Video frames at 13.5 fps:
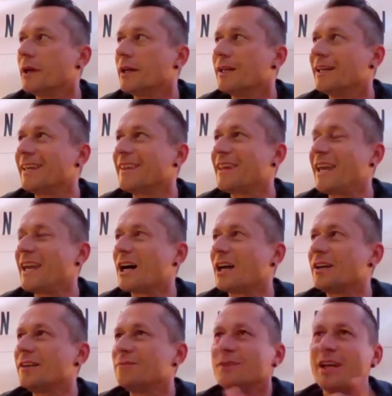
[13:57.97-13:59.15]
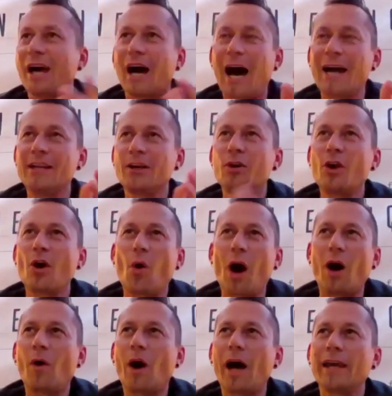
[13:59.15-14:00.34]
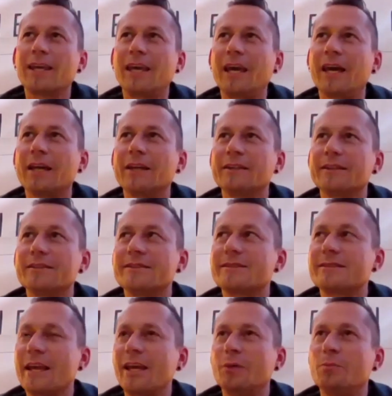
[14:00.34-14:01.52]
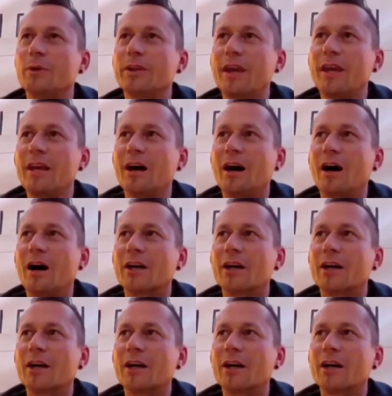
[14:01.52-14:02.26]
they are, I don't know how I can say it, but they are